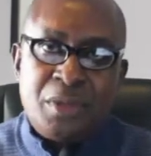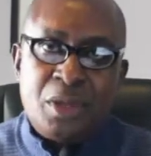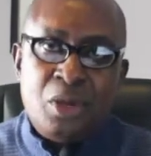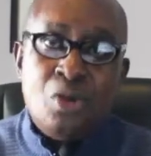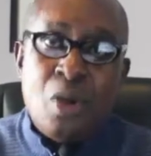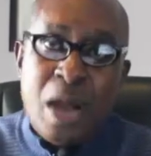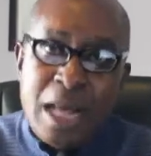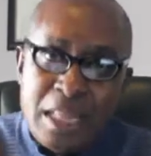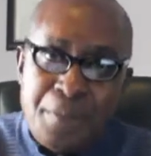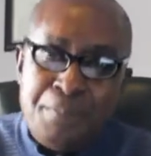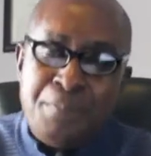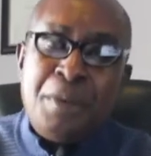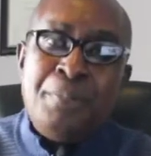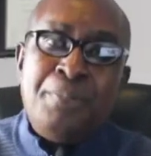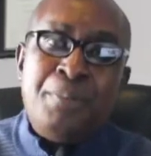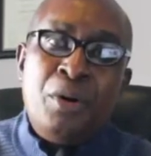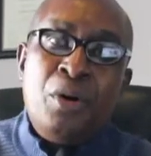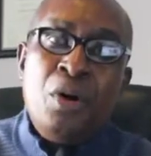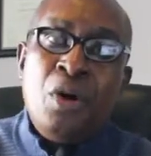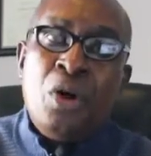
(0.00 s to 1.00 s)
You are the
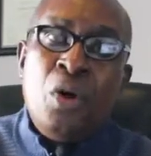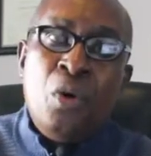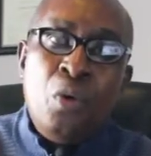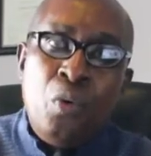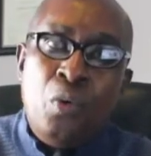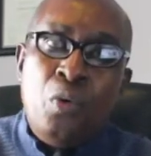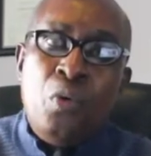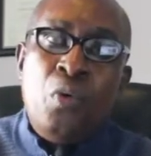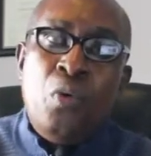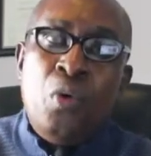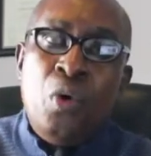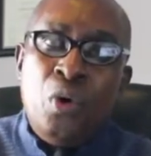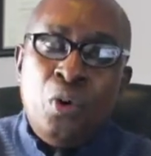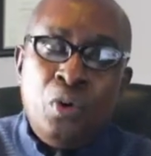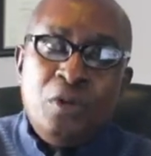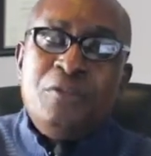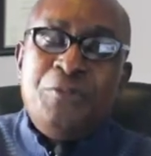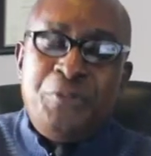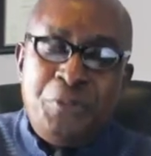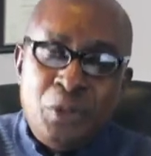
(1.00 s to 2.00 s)
people
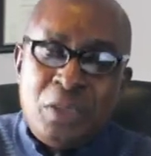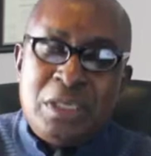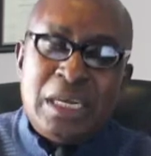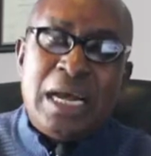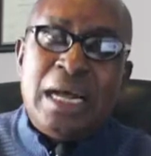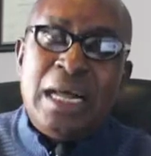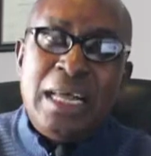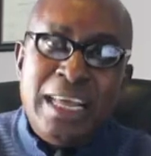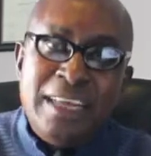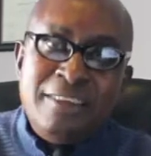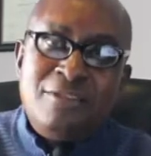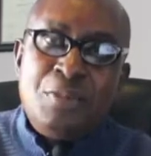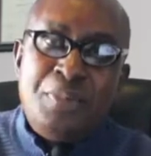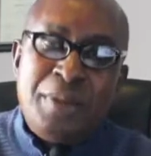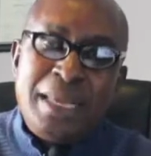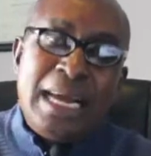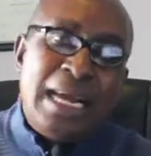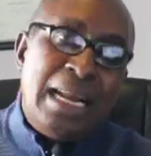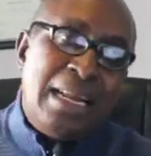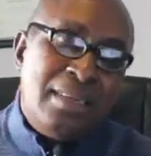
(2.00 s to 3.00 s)
whose future has to
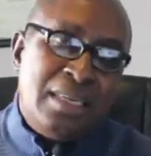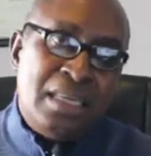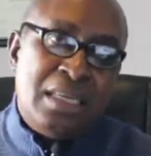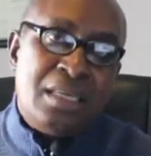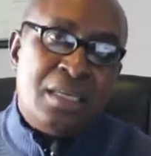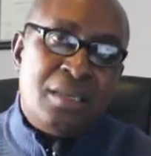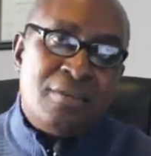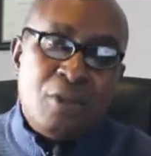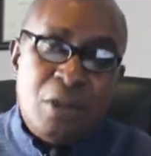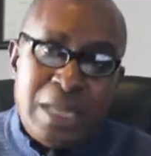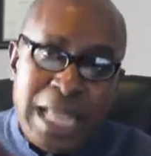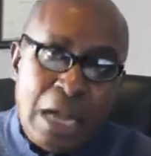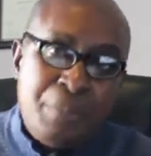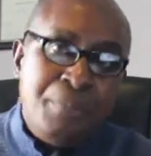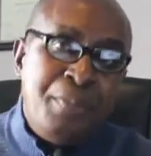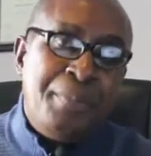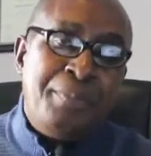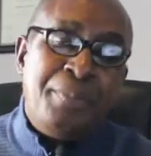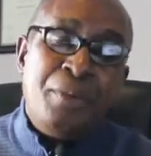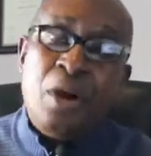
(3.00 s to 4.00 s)
be guaranteed. So young
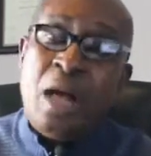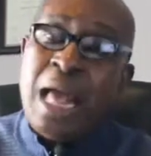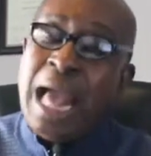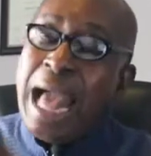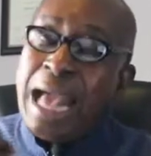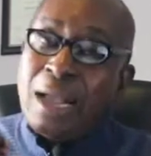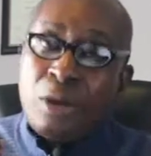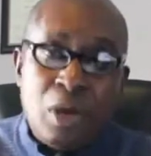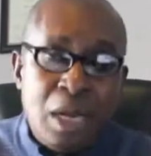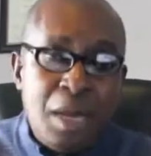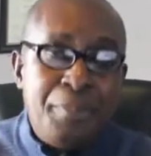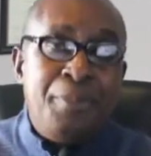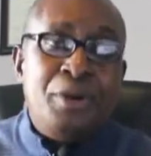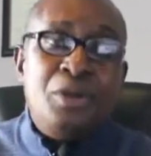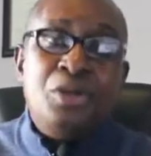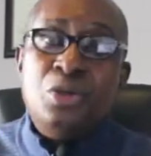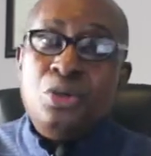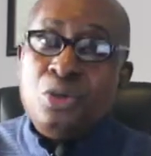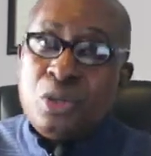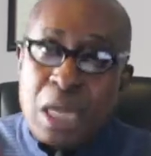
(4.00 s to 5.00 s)
people, I call
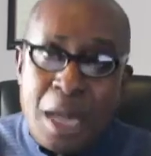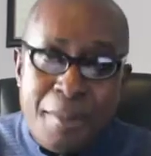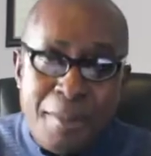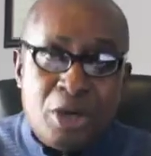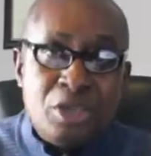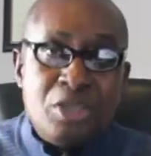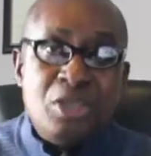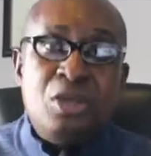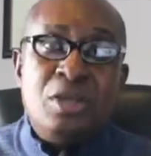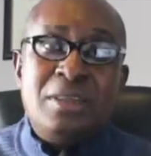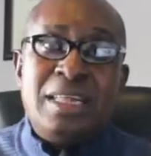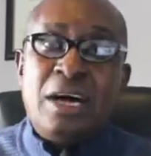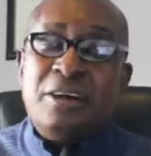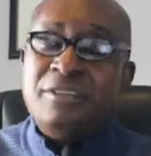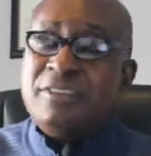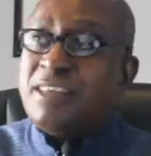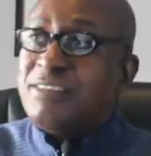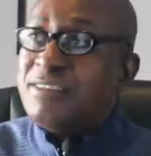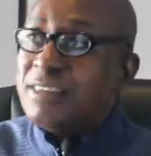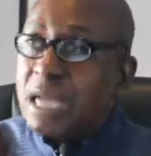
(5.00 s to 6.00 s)
upon you to come out in your
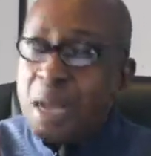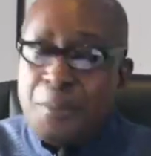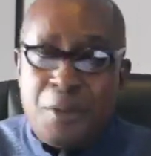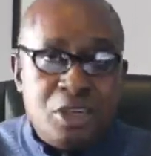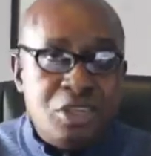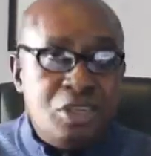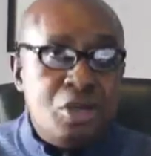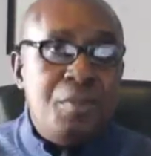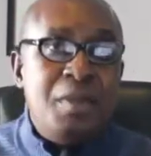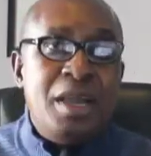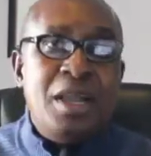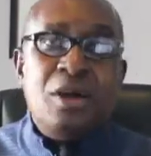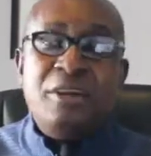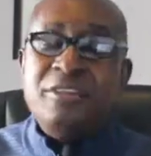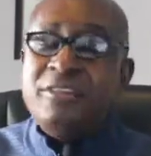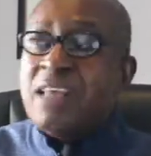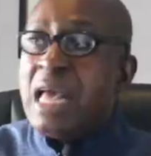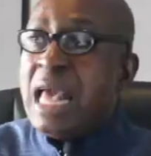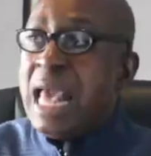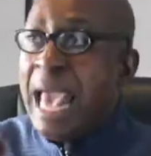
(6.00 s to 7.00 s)
thousands, come out in your
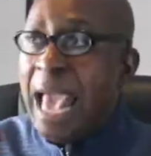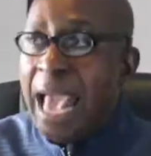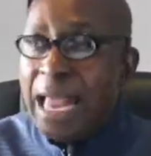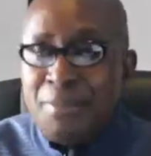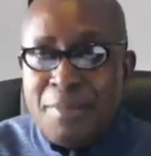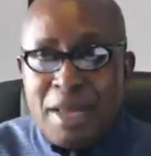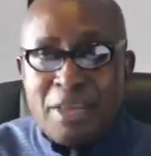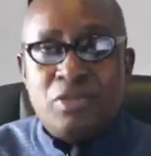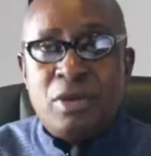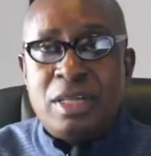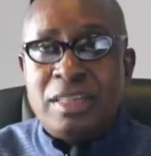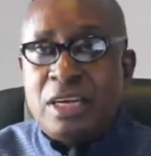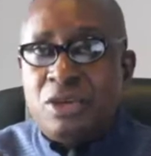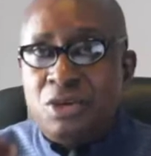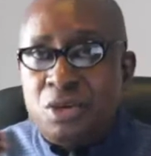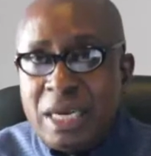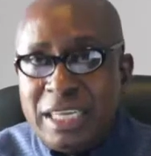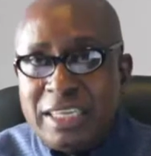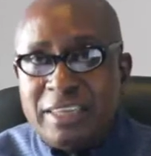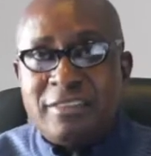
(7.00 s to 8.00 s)
millions, and make sure that
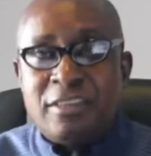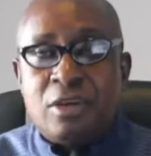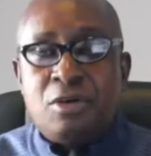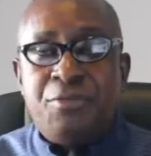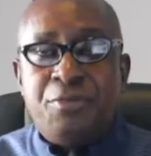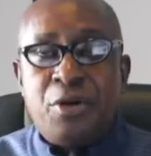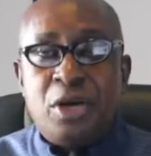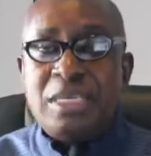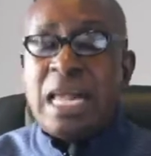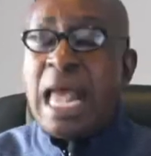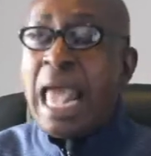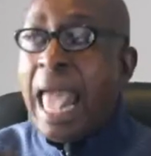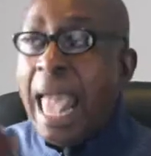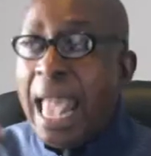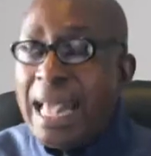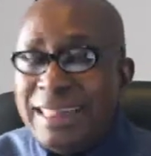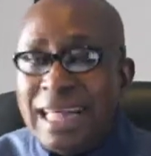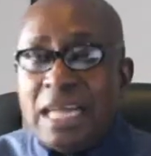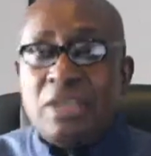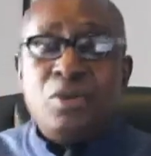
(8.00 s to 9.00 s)
you register to vote,
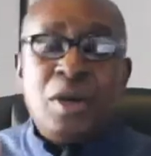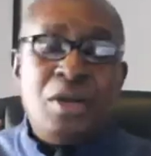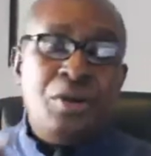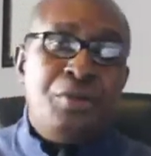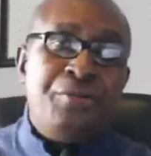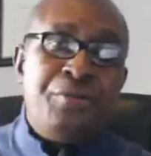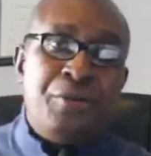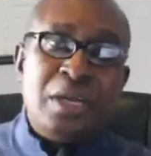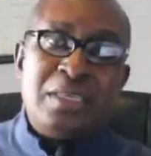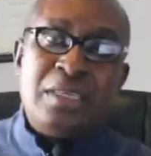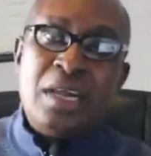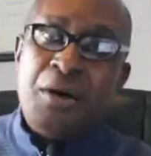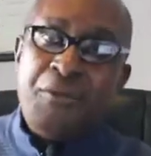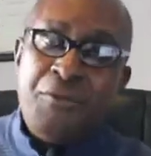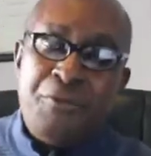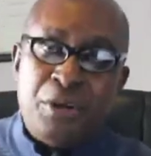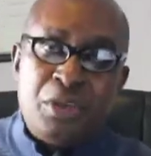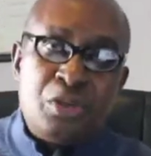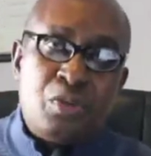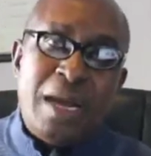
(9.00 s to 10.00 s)
and that when you vote,
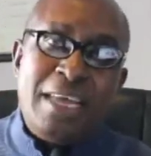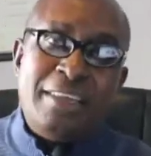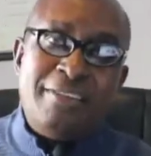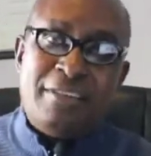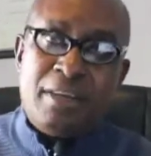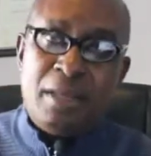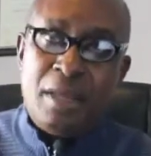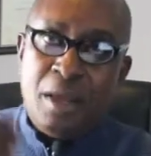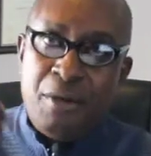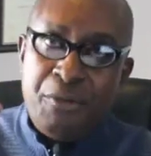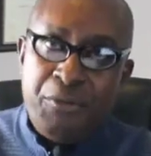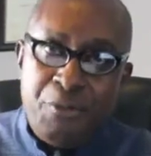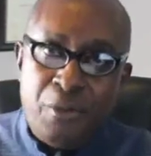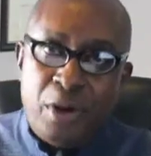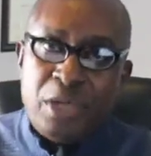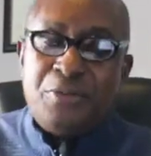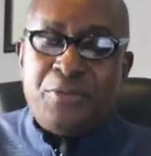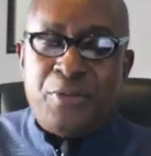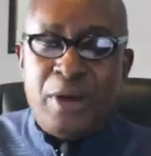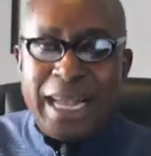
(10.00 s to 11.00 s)
vote wisely.
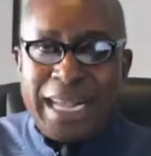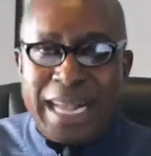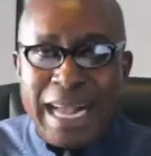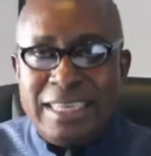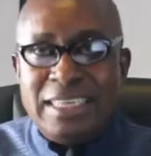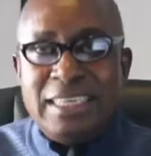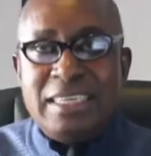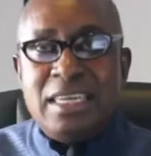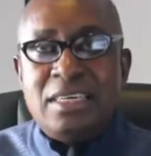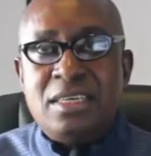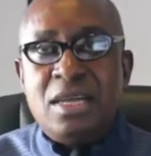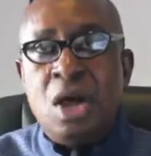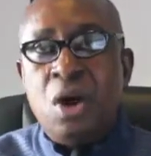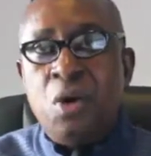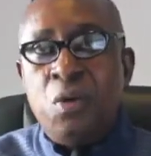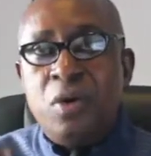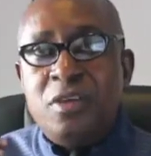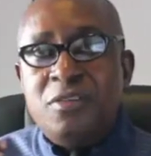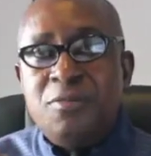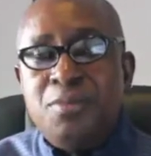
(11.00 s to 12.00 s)
Vote for a candidate
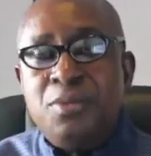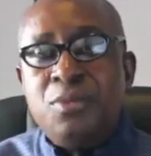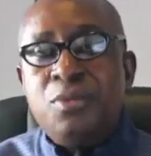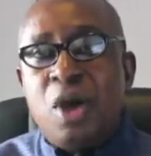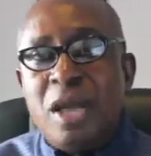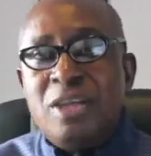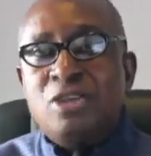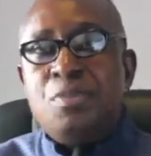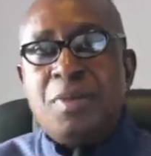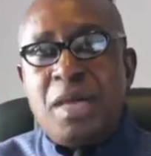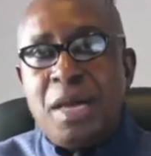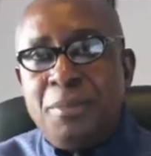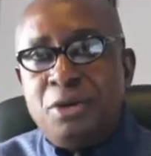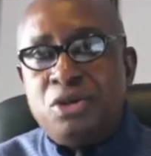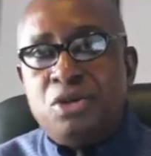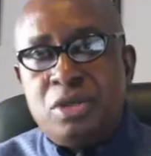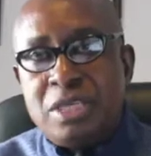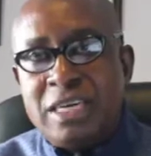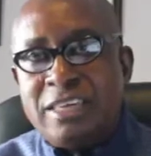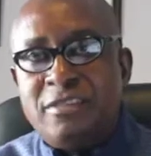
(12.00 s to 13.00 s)
who is going to be able
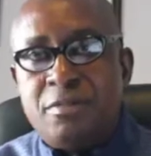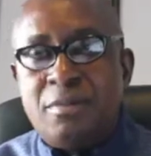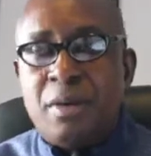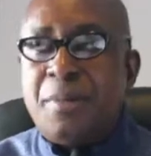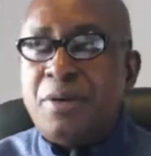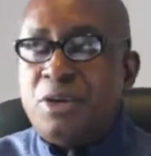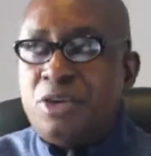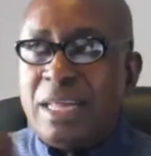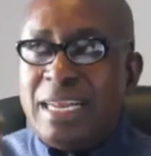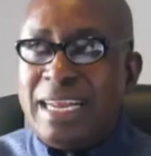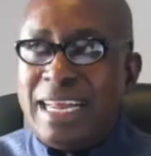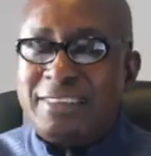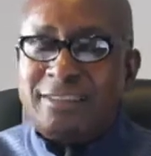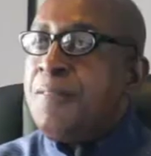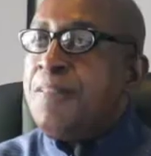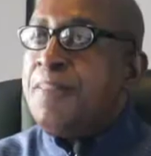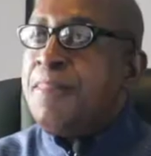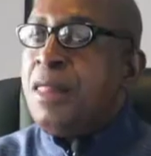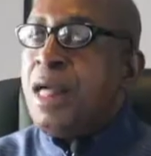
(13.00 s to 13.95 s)
to take Zimbabwe to the next.